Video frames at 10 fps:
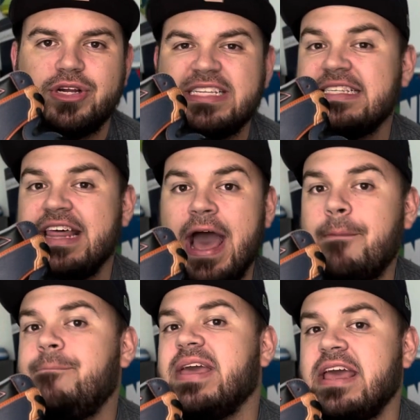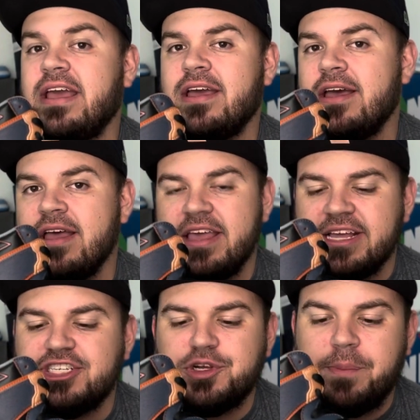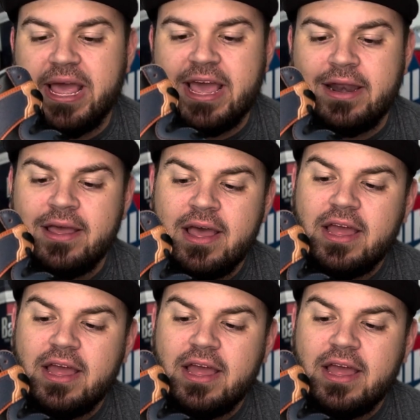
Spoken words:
It's that big in Japan.